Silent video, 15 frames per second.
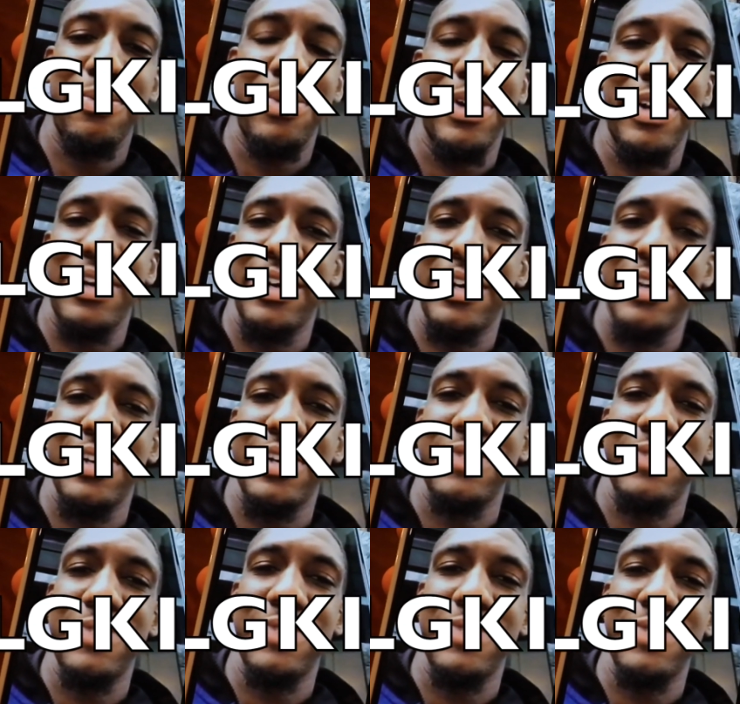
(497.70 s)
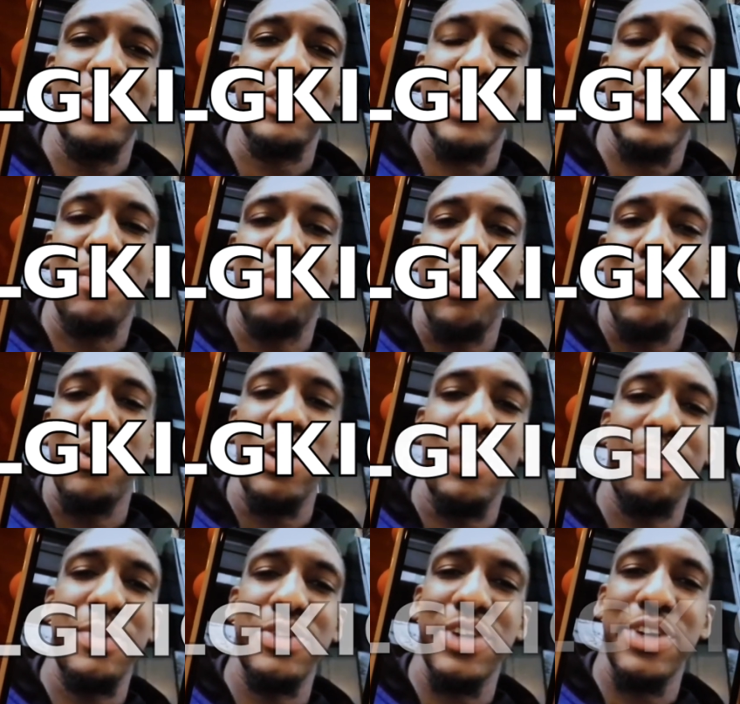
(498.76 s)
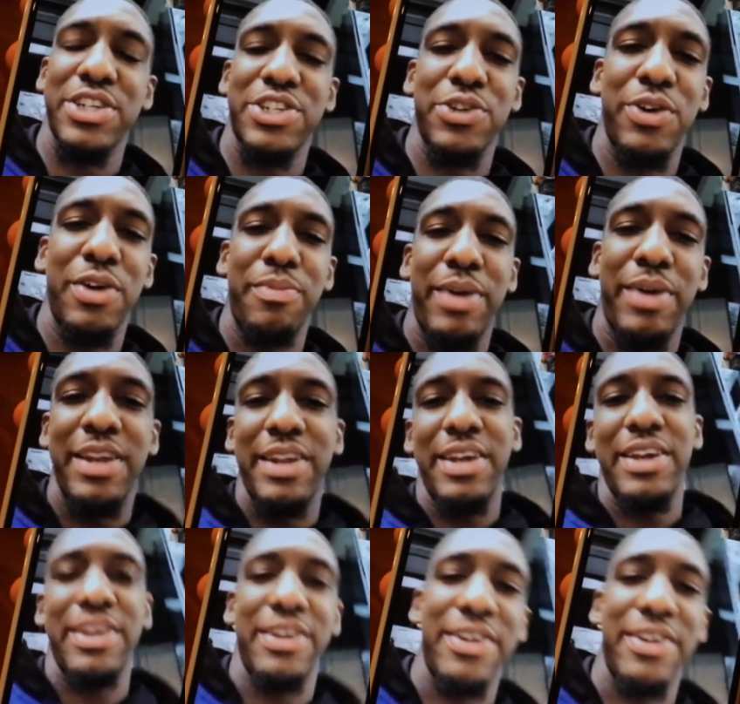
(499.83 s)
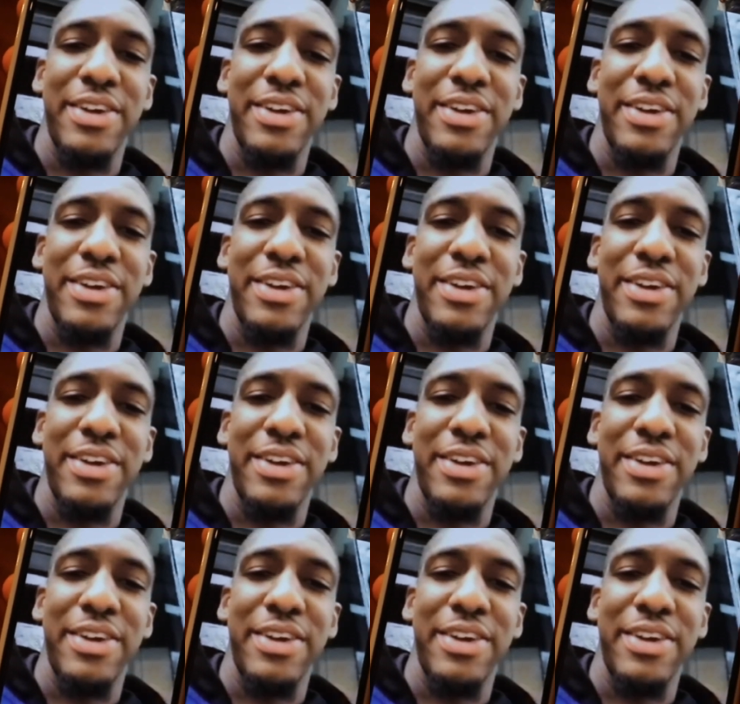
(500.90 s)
But yeah, trying to blow it up and trying to show everybody that, hey,